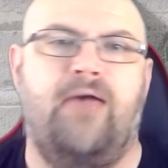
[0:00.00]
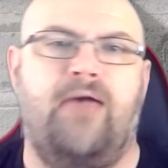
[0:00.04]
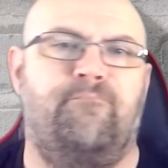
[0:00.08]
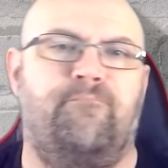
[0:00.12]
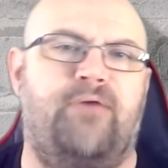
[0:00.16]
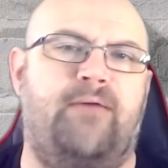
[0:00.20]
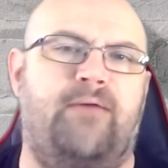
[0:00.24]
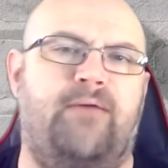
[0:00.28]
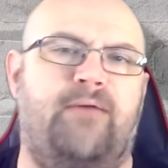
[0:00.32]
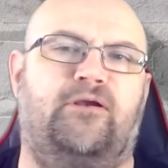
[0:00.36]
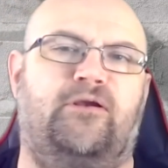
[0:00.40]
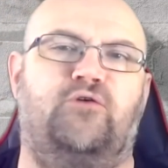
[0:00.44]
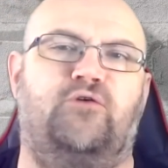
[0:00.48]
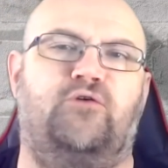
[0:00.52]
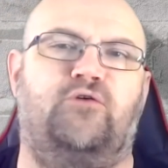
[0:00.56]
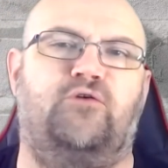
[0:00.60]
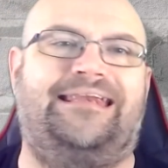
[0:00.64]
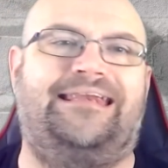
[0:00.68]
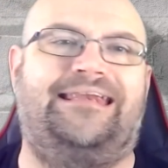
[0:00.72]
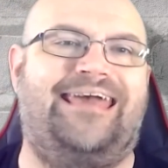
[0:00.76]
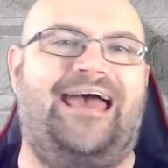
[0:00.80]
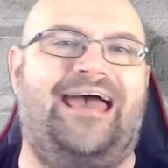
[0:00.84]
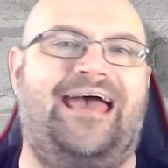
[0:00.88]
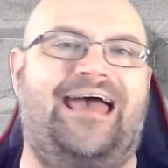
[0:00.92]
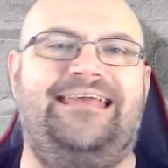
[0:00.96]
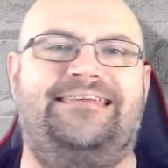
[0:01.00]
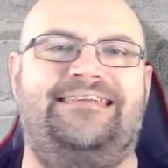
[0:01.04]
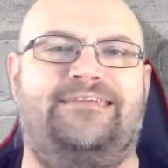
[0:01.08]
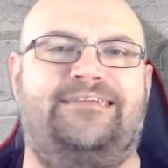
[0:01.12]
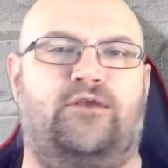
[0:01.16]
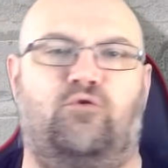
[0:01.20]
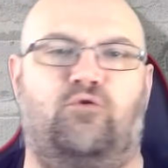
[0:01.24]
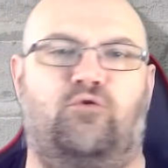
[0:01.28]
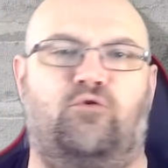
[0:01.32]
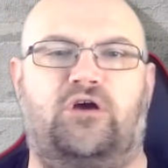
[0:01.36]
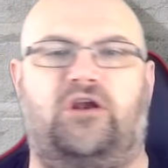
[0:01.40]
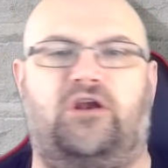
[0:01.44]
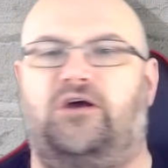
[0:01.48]
People who had liaised
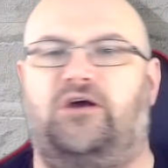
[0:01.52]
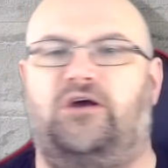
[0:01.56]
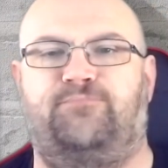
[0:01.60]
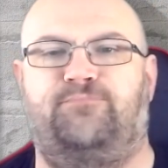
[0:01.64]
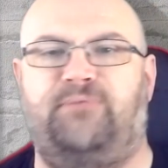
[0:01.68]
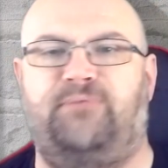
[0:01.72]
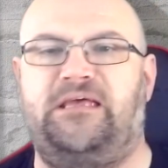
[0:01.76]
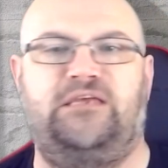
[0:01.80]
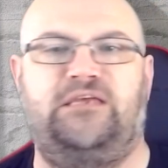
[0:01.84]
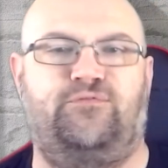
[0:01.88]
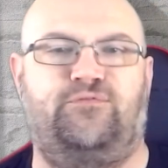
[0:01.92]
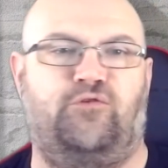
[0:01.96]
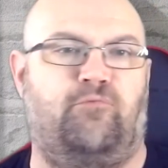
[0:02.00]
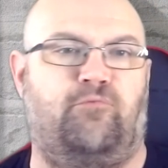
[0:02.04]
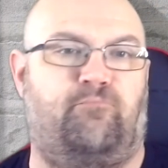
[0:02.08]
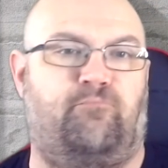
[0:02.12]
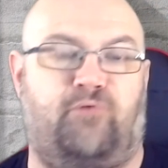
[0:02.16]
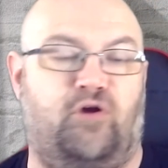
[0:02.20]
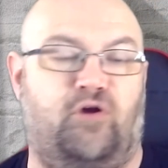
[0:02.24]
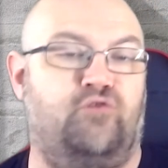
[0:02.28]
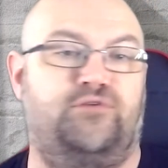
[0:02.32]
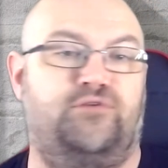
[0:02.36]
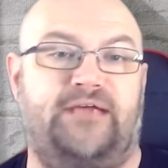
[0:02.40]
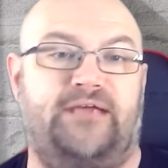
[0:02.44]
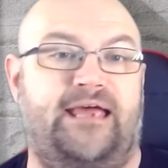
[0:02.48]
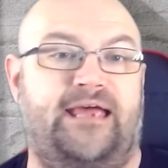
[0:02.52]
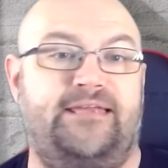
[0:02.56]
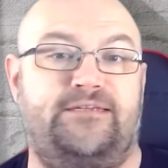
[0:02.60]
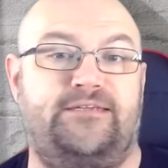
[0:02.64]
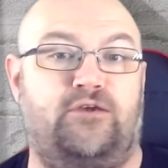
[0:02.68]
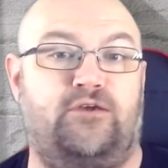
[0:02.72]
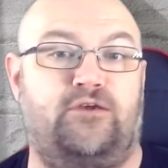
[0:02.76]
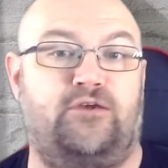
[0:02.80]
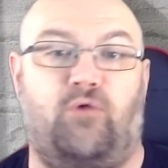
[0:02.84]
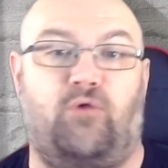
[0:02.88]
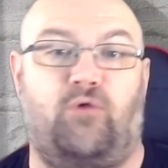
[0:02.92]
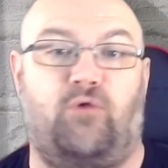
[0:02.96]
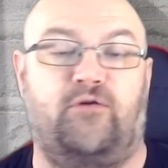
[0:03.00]
and organised peaceful protests,
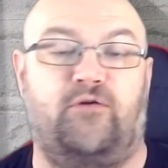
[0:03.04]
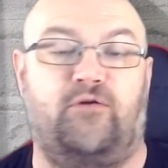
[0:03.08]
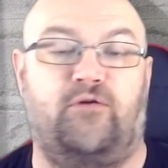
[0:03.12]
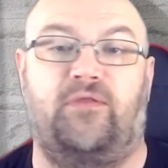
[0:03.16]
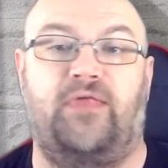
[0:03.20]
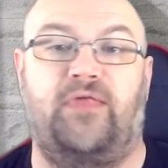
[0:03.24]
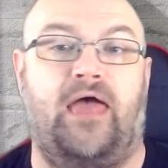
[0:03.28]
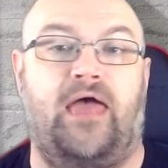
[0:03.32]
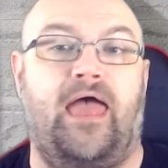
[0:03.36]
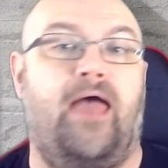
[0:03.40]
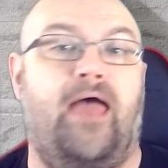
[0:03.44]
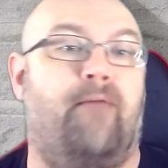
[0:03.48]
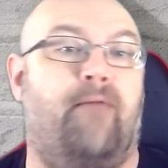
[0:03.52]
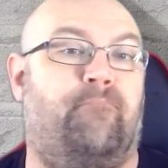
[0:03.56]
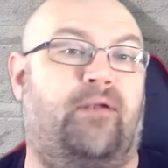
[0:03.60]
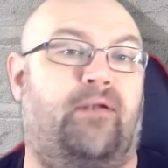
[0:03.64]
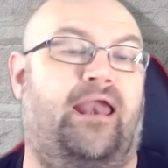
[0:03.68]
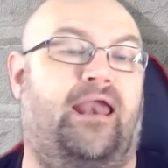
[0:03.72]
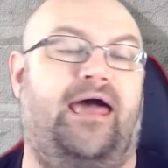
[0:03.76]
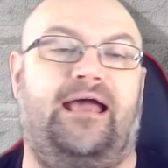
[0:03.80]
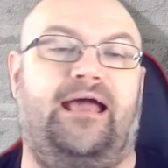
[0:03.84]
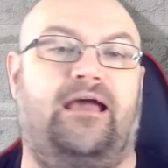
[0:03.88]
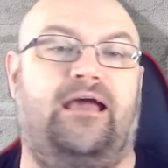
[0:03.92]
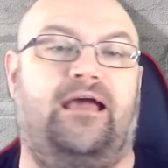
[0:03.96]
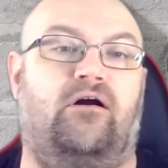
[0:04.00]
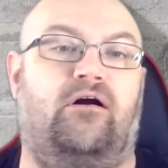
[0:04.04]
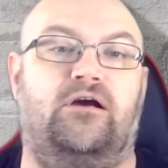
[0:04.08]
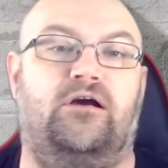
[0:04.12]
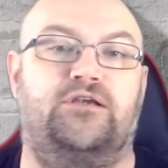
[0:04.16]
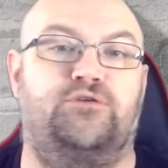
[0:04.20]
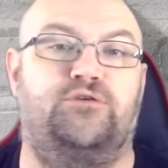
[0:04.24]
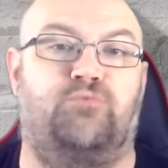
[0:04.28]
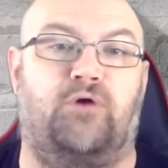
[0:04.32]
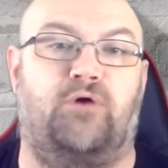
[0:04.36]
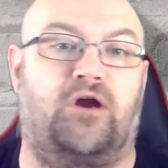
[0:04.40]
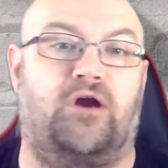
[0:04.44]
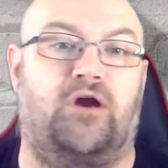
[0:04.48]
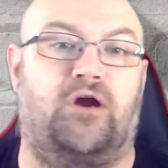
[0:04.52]
arriving with
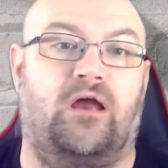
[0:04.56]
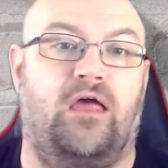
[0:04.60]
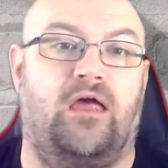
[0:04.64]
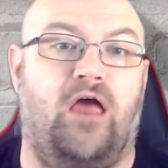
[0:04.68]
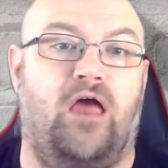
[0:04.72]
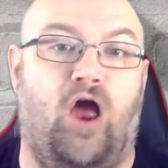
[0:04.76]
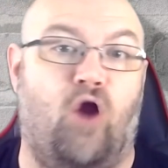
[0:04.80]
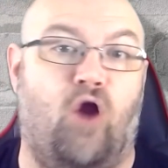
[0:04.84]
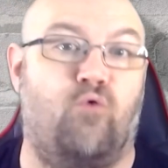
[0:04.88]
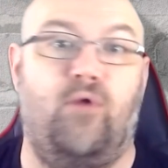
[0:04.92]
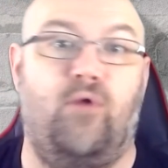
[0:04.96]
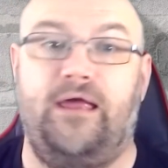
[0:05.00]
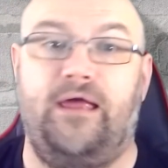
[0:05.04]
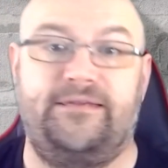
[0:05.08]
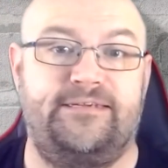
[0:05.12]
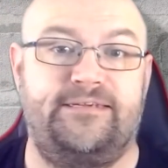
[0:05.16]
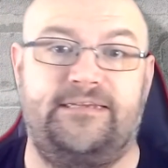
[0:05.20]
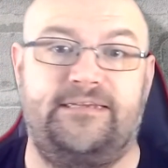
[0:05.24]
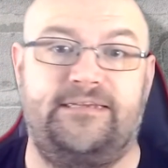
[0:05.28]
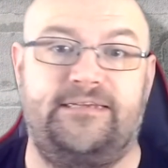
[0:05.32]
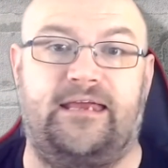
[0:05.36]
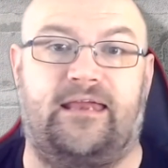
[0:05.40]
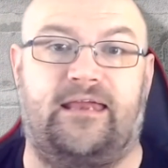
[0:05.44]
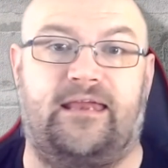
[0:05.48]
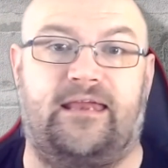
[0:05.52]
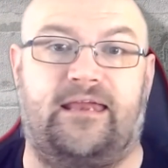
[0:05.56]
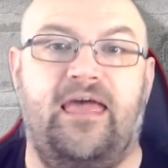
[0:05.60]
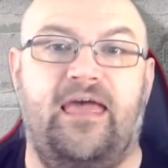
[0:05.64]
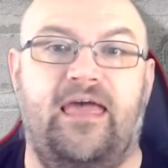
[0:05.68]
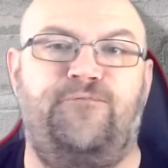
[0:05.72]
placards, were arrested.